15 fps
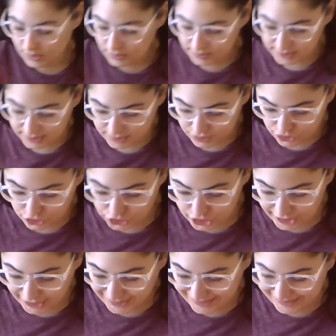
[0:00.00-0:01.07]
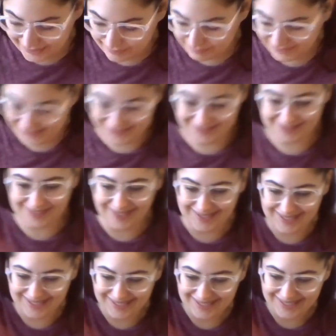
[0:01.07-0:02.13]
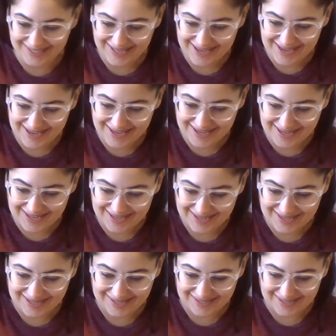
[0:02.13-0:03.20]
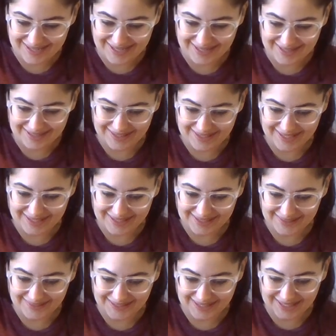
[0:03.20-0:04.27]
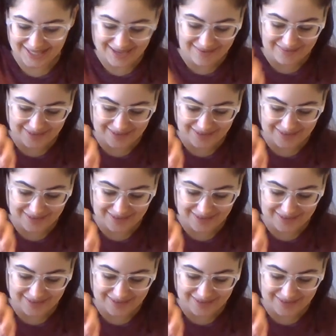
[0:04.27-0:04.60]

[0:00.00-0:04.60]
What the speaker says: It says gently place. Alright, so I guess what is that?